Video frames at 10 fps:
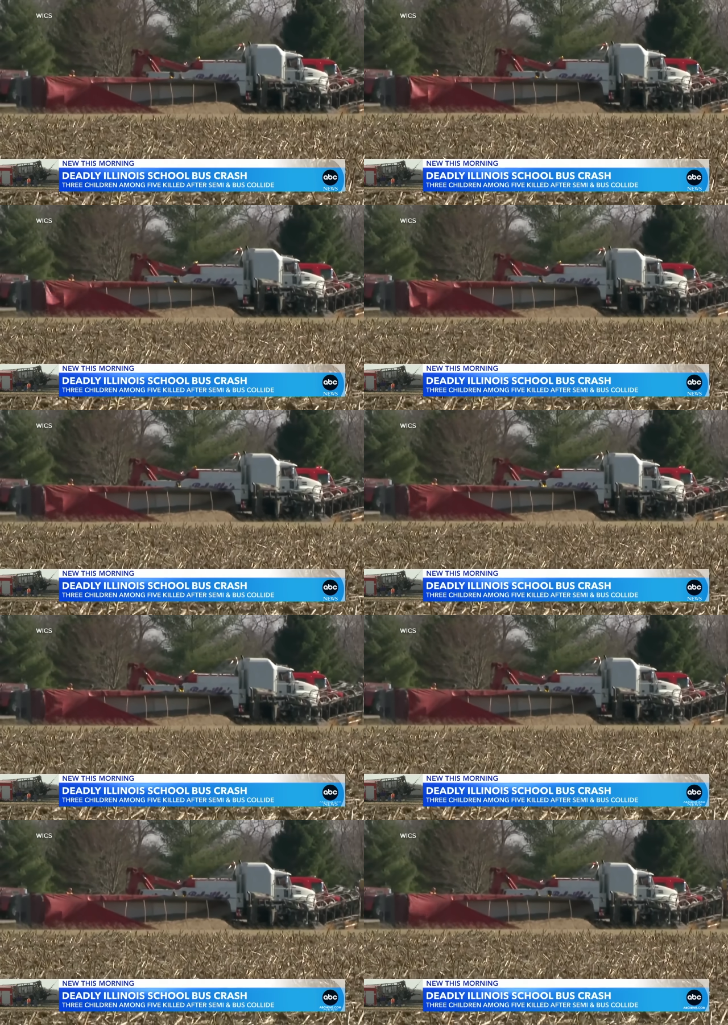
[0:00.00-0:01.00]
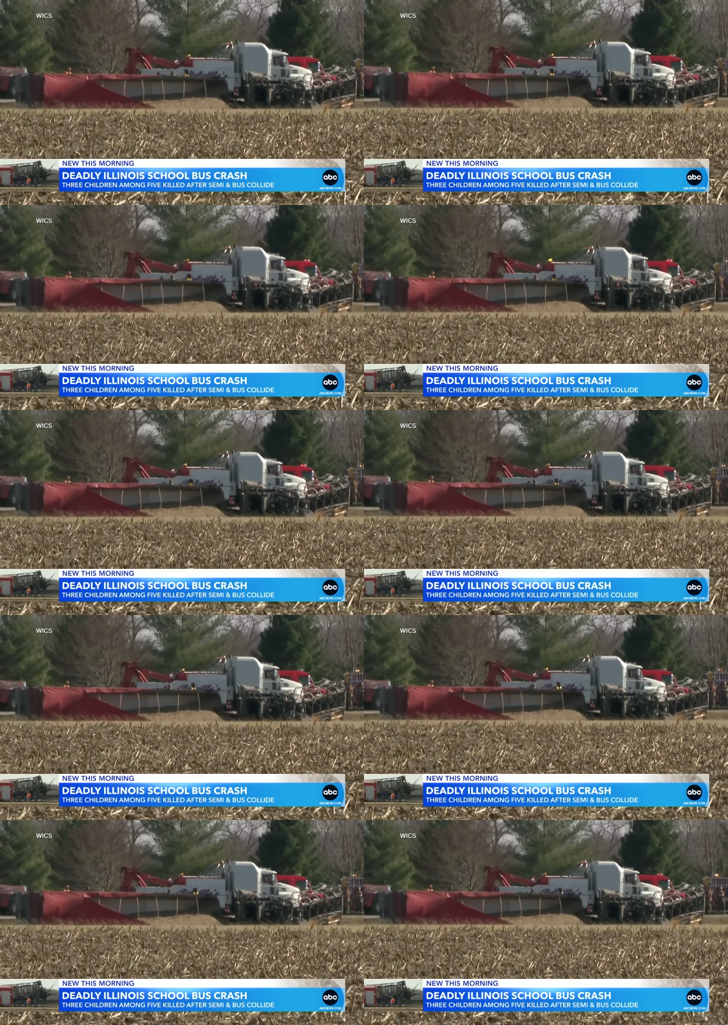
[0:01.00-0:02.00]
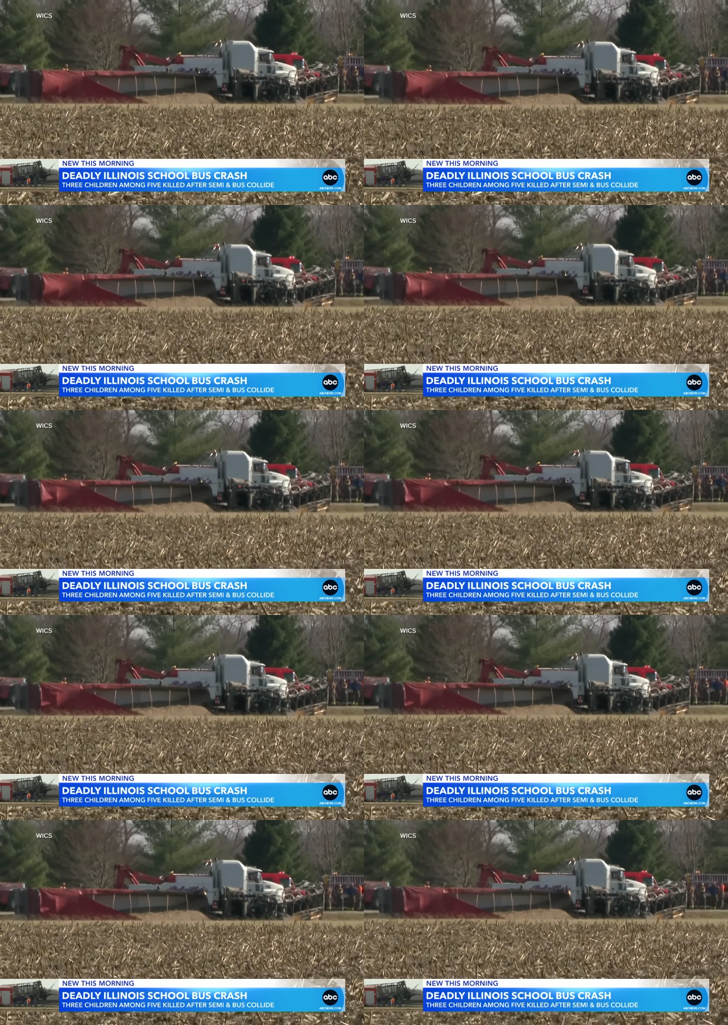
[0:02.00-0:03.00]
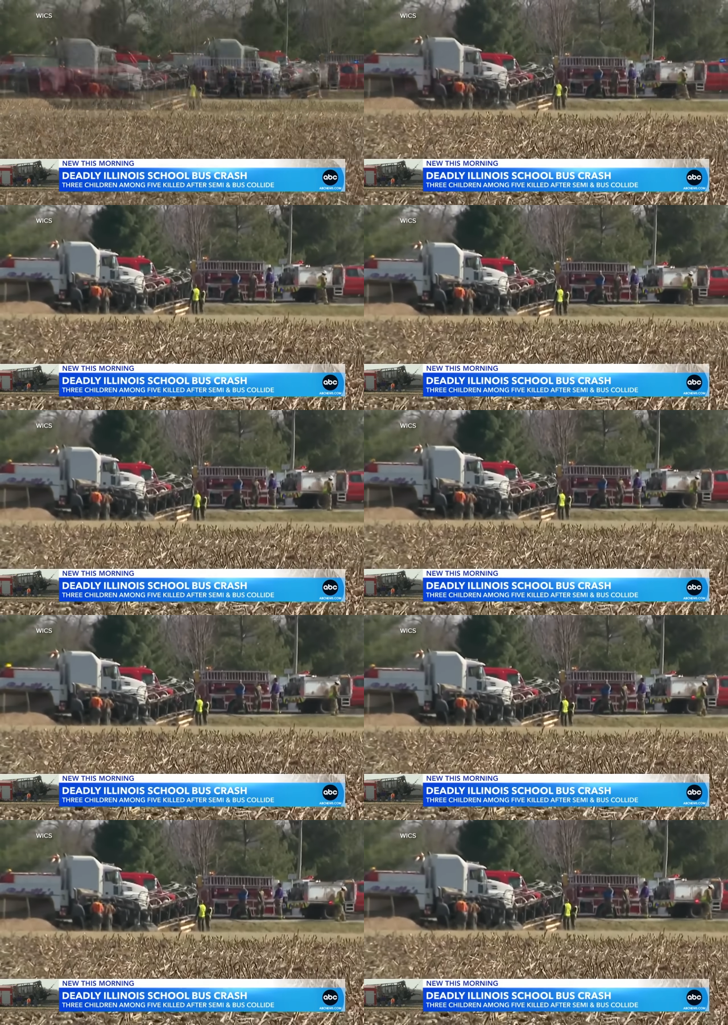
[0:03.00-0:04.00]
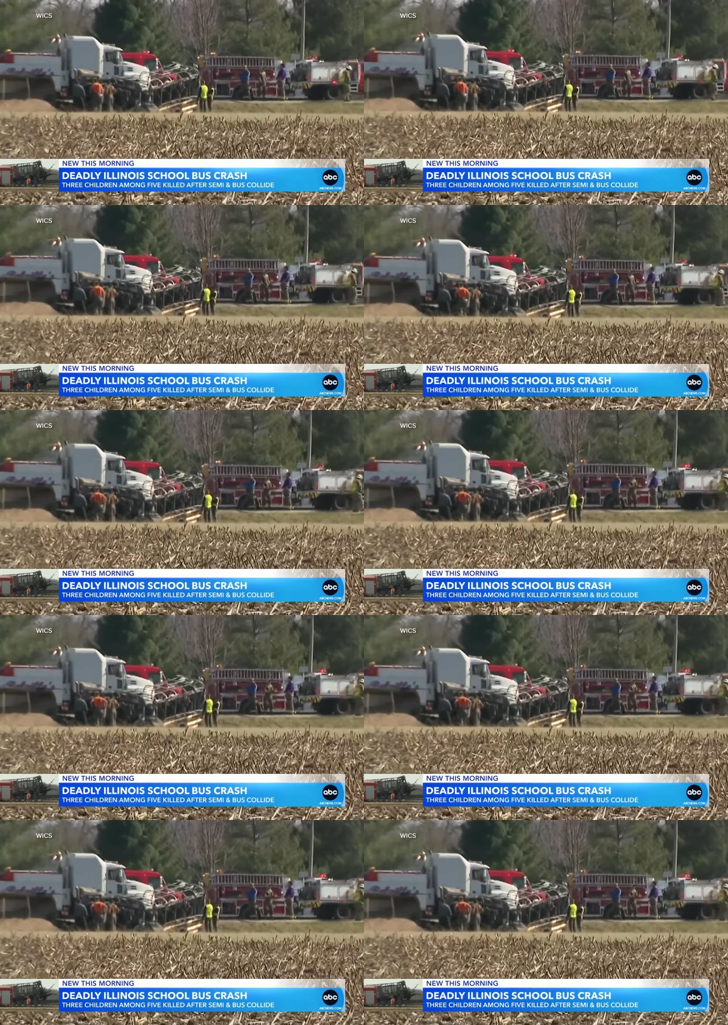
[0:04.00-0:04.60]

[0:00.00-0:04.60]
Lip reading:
(no speaker visible)